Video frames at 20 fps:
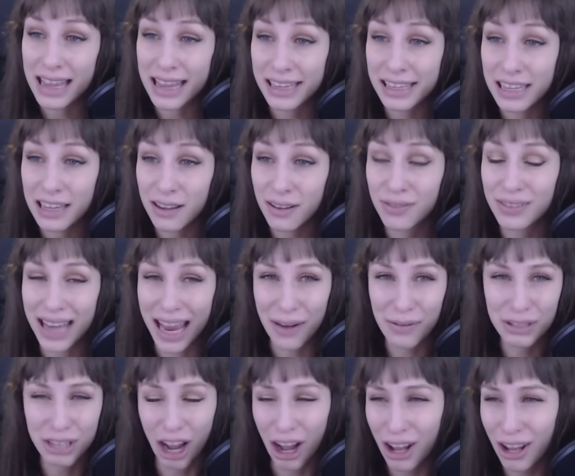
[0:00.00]
a gift. I
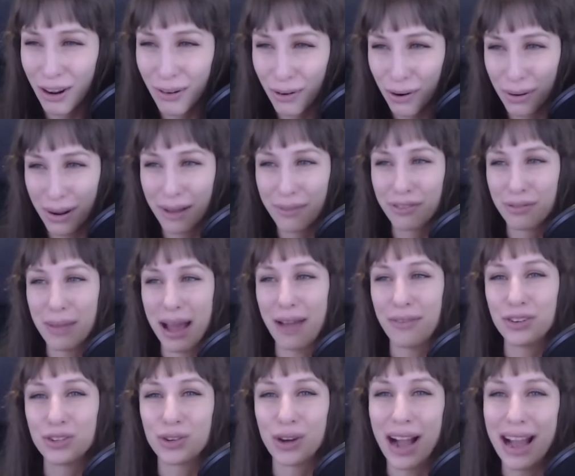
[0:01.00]
was all overwhelmed from
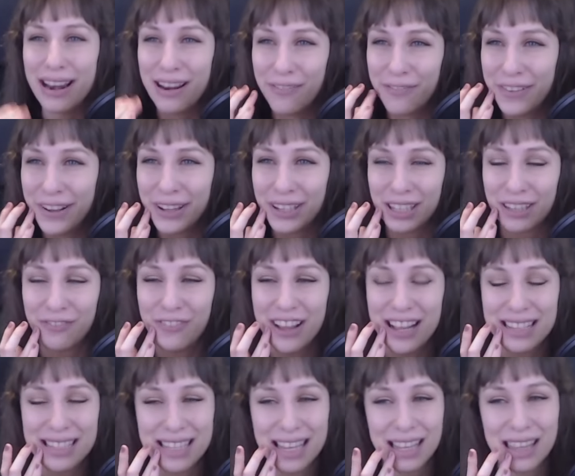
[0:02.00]
having tried and failed at the
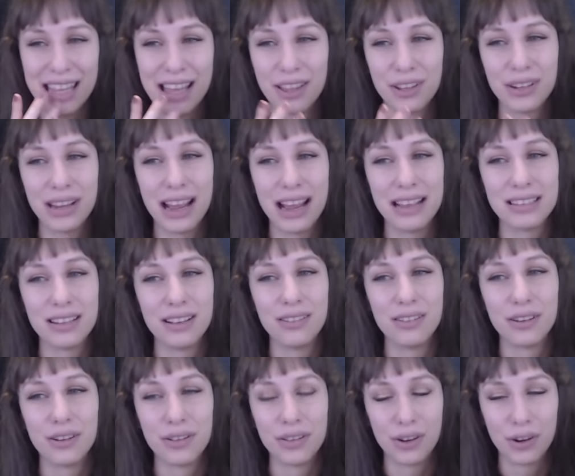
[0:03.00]
face thing the other day, so
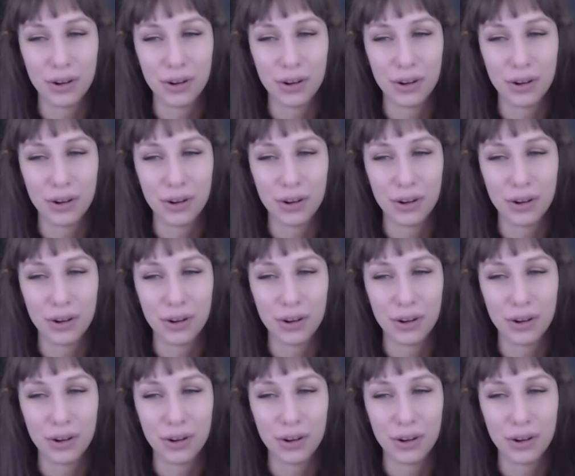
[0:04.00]
or,